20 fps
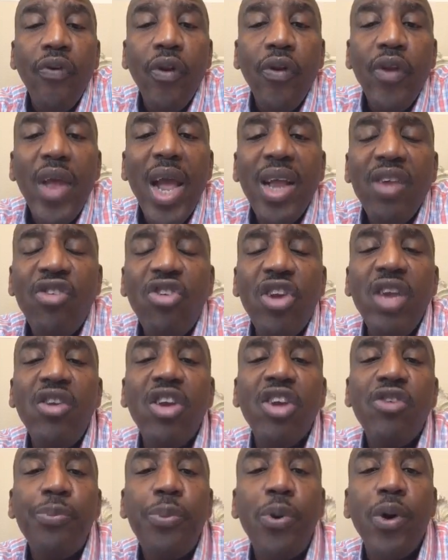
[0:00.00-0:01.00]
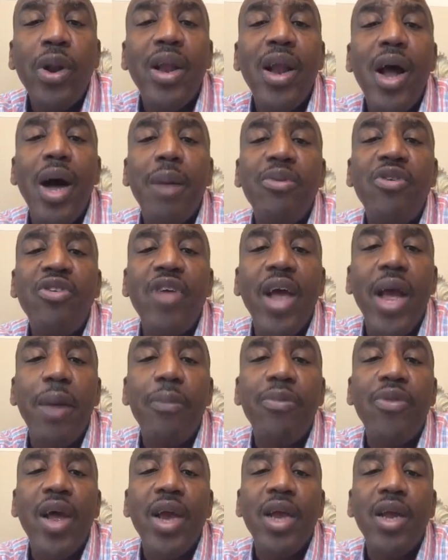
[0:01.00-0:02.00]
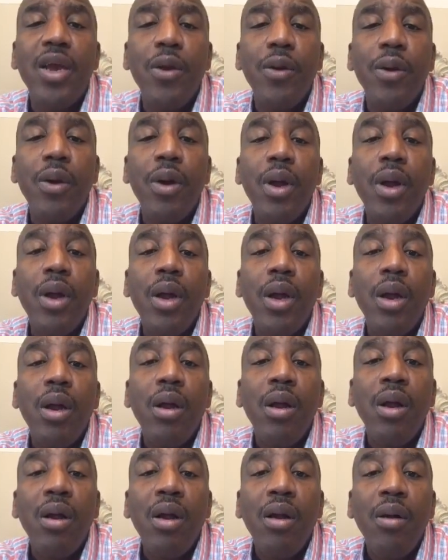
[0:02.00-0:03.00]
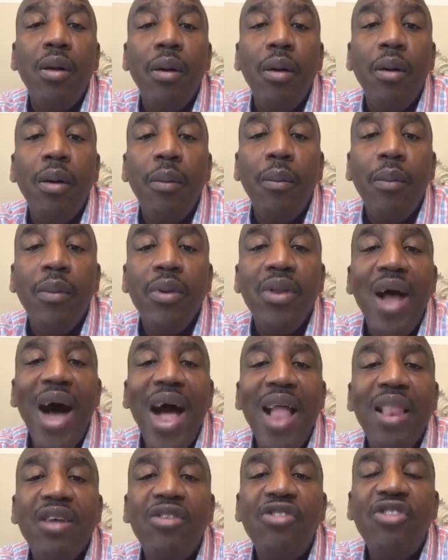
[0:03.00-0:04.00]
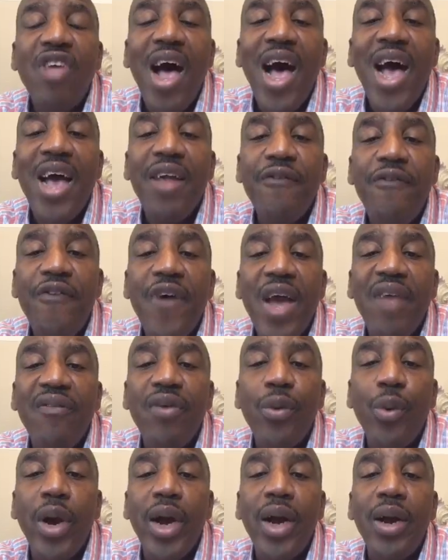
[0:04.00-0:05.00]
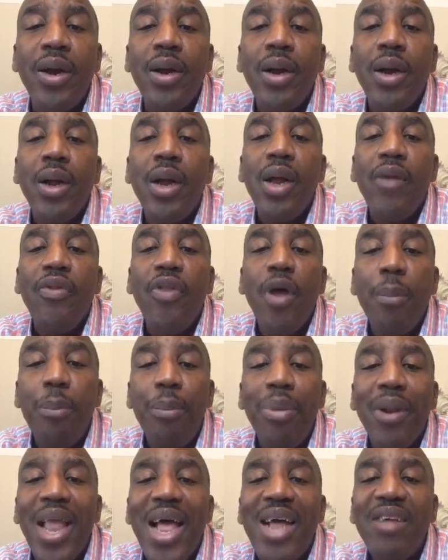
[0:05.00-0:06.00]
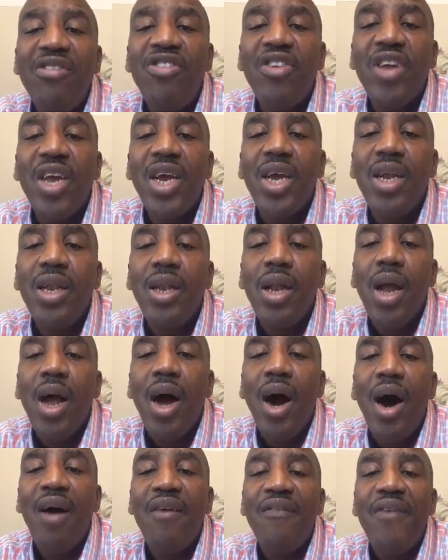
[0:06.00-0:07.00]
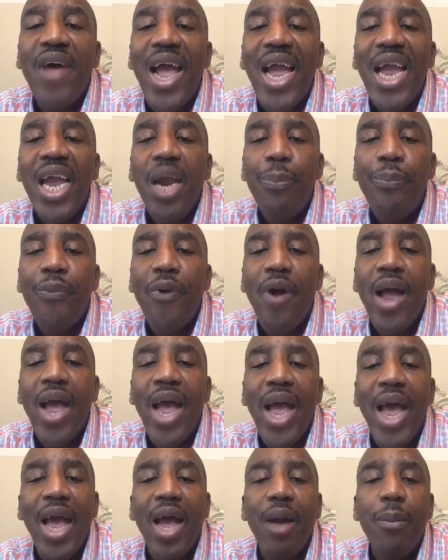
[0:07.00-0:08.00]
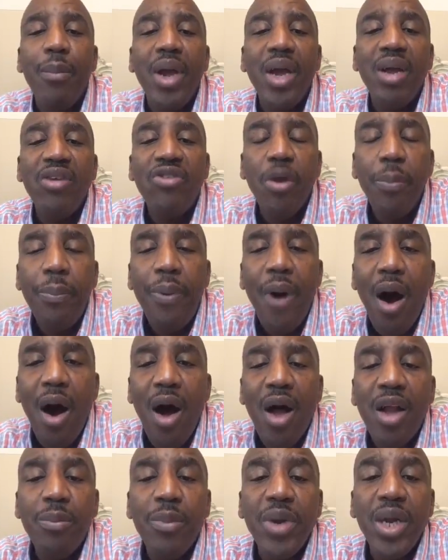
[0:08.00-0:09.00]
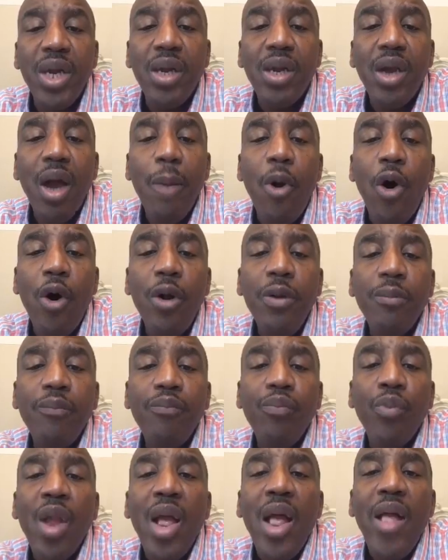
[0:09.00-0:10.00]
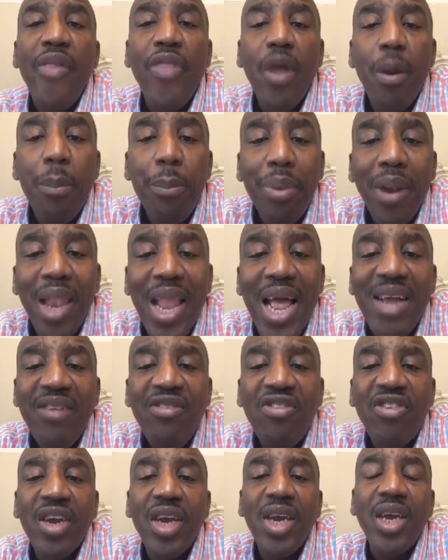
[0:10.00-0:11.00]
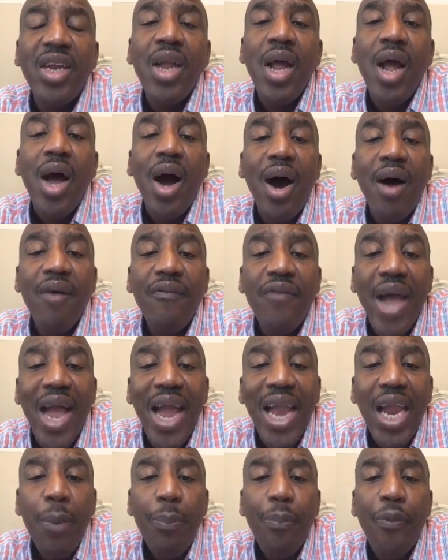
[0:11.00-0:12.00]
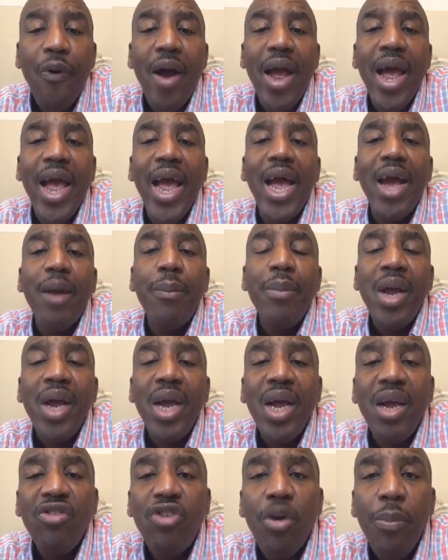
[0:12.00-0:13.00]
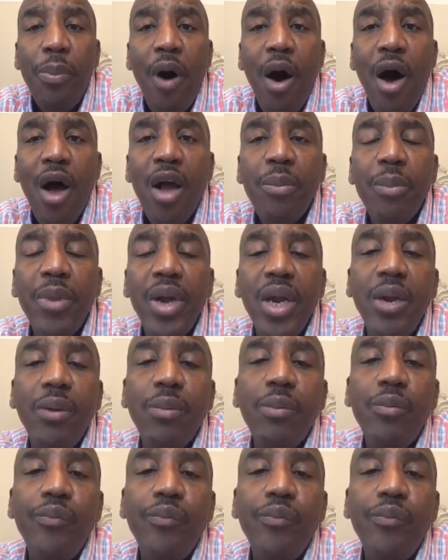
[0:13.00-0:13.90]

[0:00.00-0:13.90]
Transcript: Yeah, she just put it up, Sam. Thank you. Dollar sign favorwear. The blessing of Abraham is upon me. Come on. The blessing of Abraham is upon me.